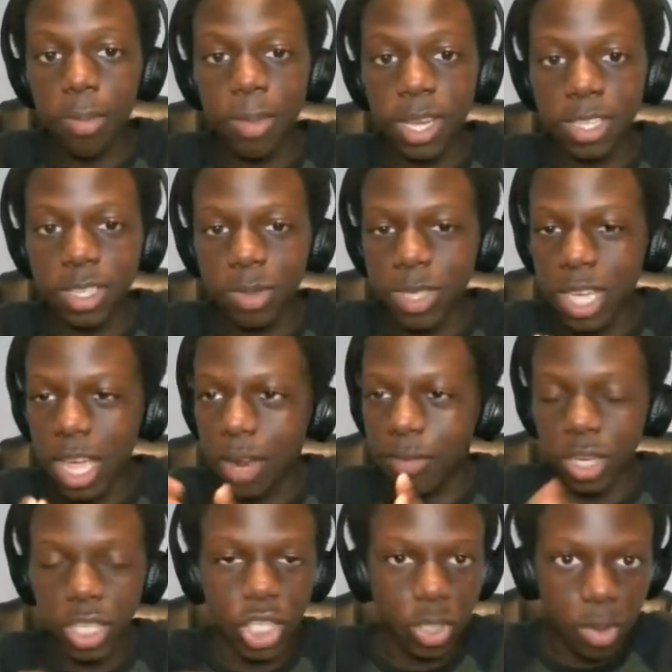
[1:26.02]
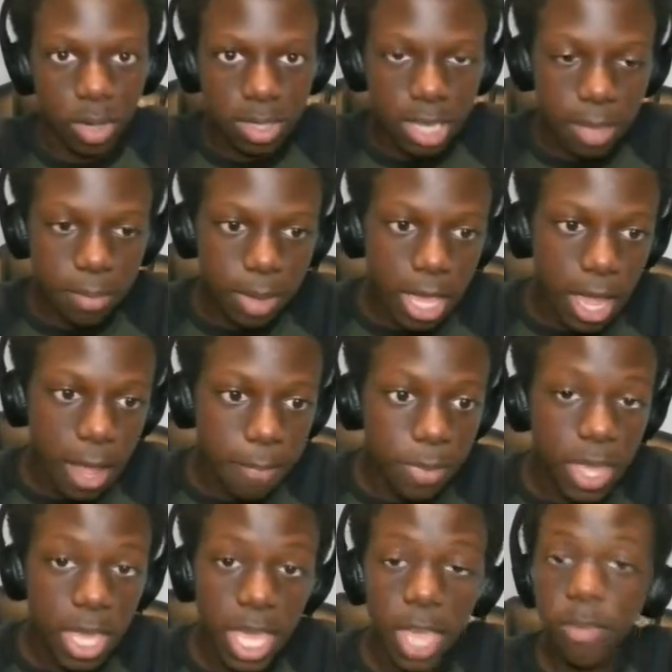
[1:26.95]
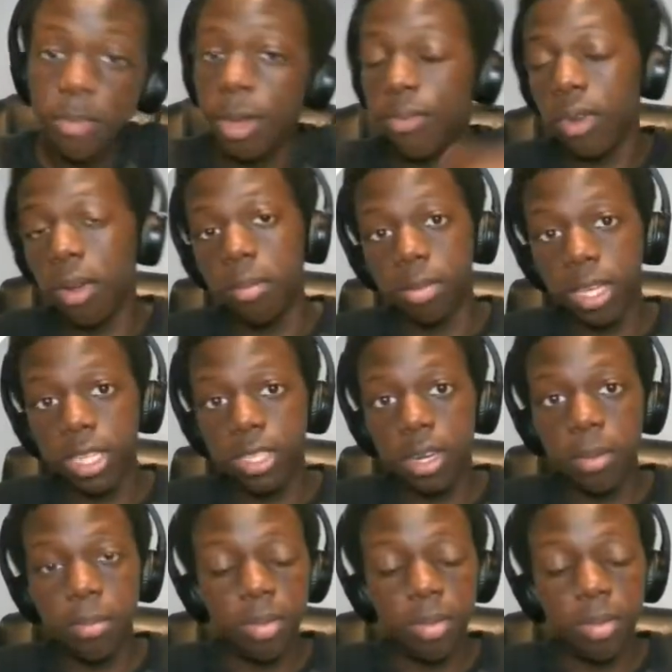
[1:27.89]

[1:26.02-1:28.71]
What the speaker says: it because it was kind of like a short type game. Even my friend Blazer